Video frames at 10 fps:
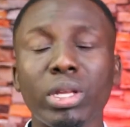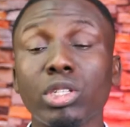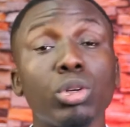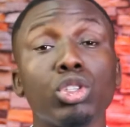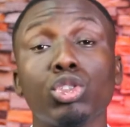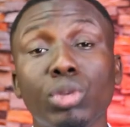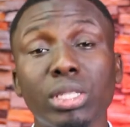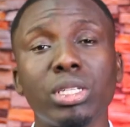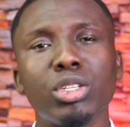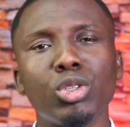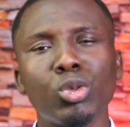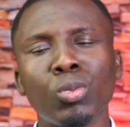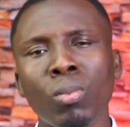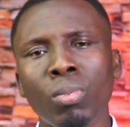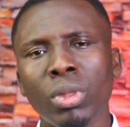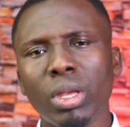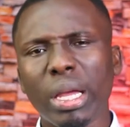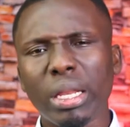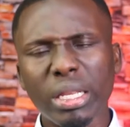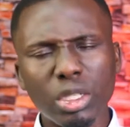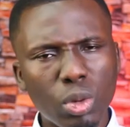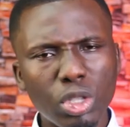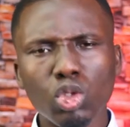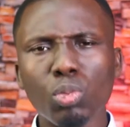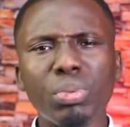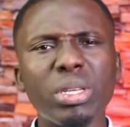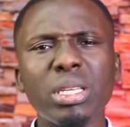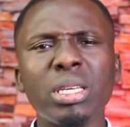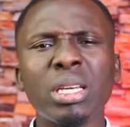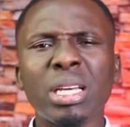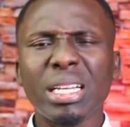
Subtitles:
He's going to strengthen you, and He's going to be